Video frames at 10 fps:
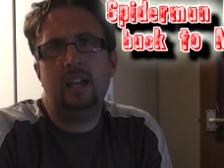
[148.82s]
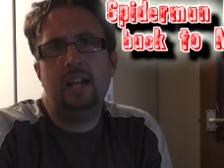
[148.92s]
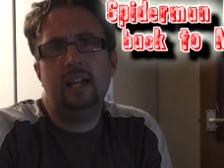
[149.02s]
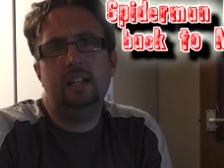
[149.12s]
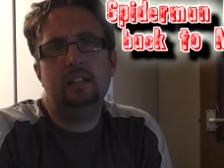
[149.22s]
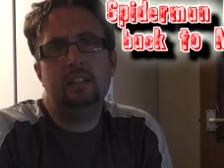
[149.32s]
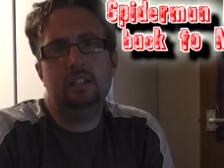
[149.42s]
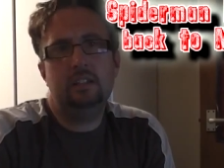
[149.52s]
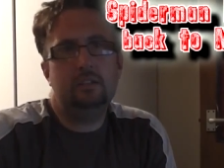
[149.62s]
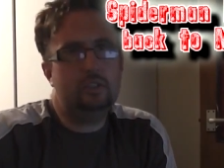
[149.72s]
And
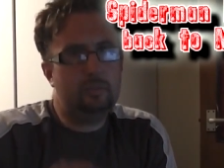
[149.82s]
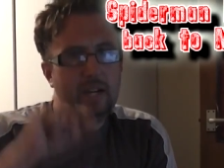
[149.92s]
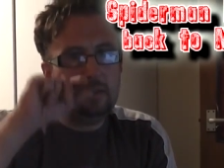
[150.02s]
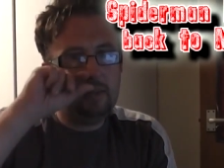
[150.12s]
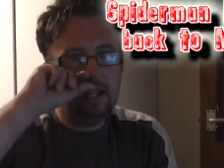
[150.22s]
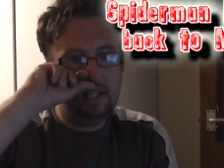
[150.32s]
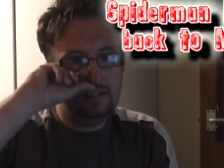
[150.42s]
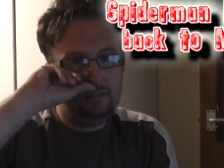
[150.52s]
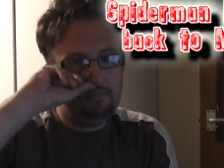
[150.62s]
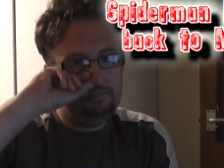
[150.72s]
the
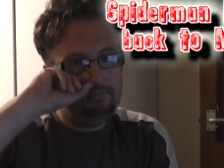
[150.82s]
Spider-Man